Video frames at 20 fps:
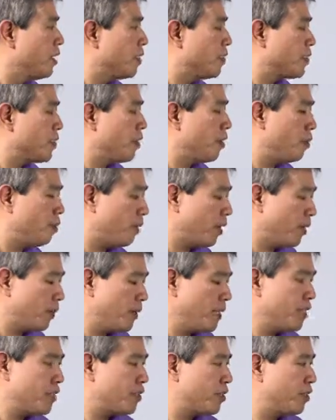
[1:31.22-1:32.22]
So what I'm
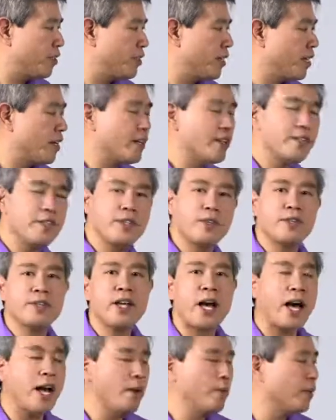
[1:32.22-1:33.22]
going to do here is use
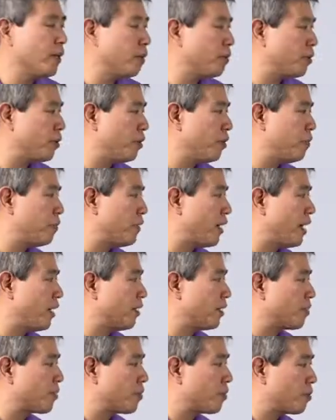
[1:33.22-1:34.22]
i1
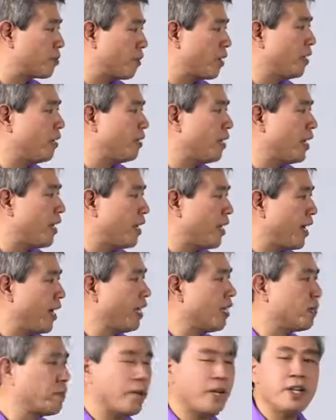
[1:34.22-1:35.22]
Profiler to run a
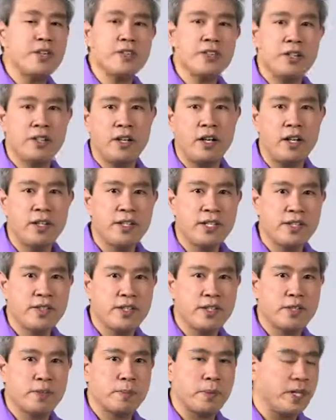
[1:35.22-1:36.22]
calibration on this
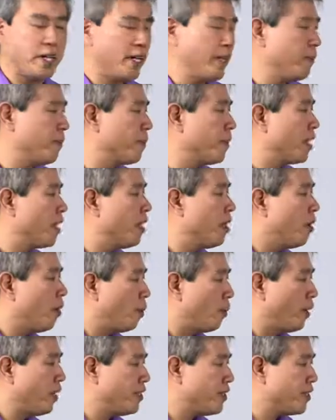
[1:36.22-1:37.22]
display.
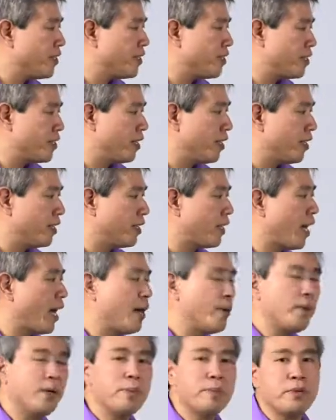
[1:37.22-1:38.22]
Once it's done,
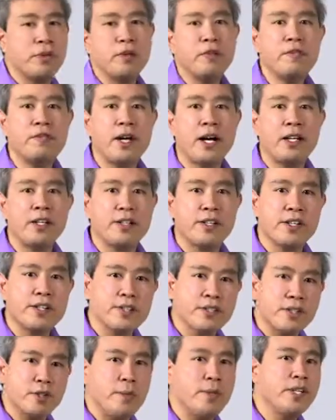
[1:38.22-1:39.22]
i1 Profiler
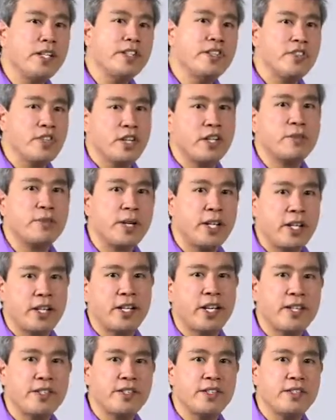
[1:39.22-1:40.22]
is going to generate an
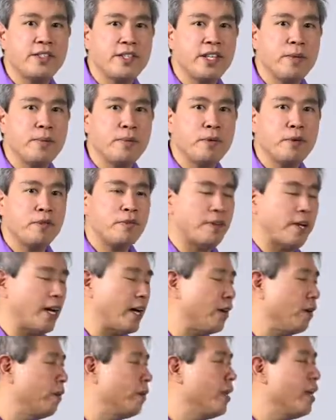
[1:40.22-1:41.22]
ICC
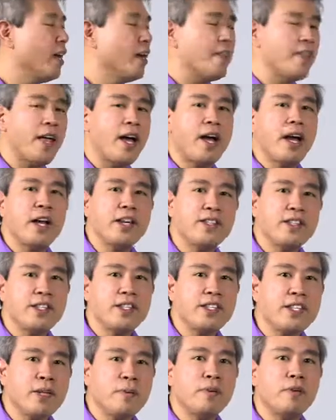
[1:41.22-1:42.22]
profile. That
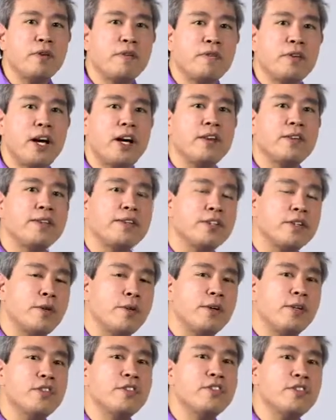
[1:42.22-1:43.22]
ICC profile is
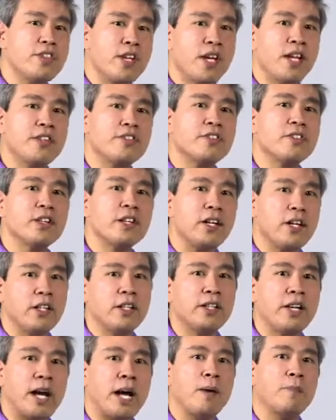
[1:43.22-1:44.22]
going to change the
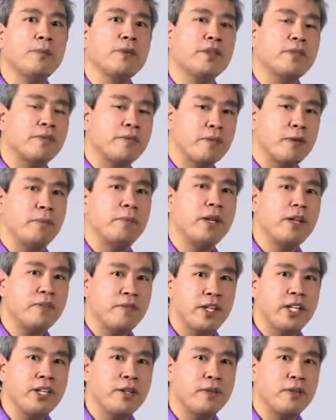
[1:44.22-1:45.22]
color output from my
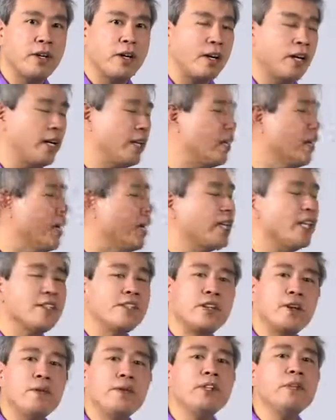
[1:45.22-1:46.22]
video card and is
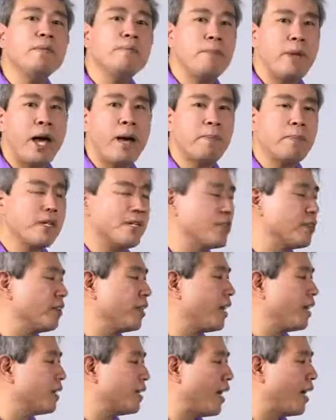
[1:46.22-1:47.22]
going to map it so
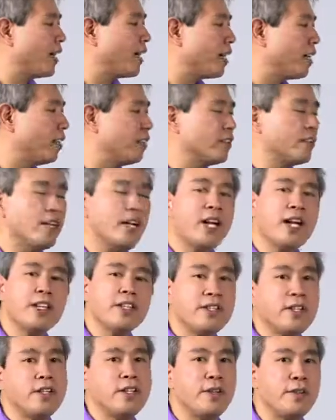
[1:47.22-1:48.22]
that that color
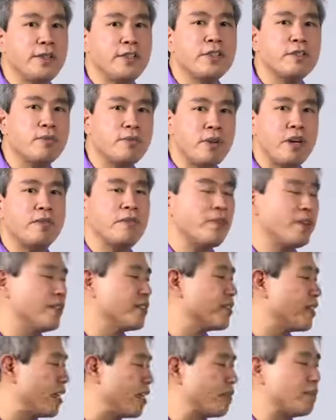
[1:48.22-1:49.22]
is close to
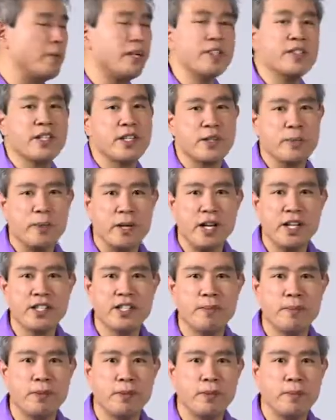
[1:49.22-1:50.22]
reference as much as
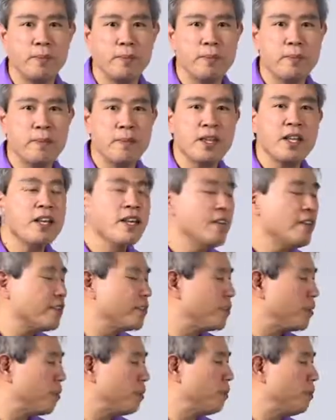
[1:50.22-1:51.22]
possible.
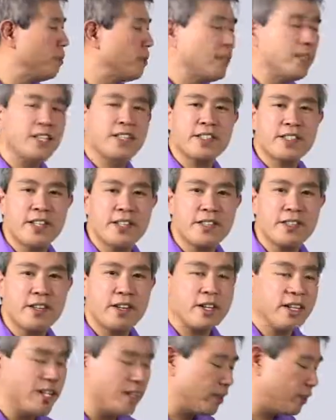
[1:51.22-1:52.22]
So let's get
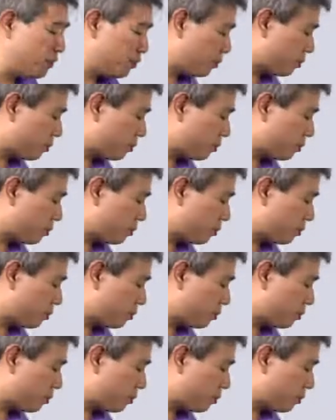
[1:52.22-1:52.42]
started.